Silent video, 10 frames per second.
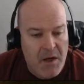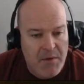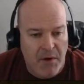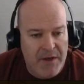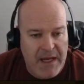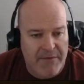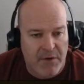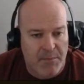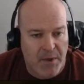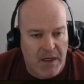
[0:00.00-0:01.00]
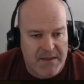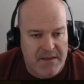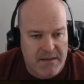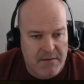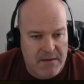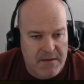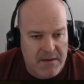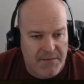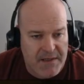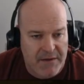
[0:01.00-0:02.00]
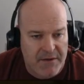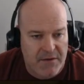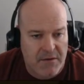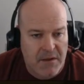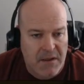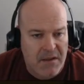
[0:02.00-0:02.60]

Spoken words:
We already have our bots and stuff down here.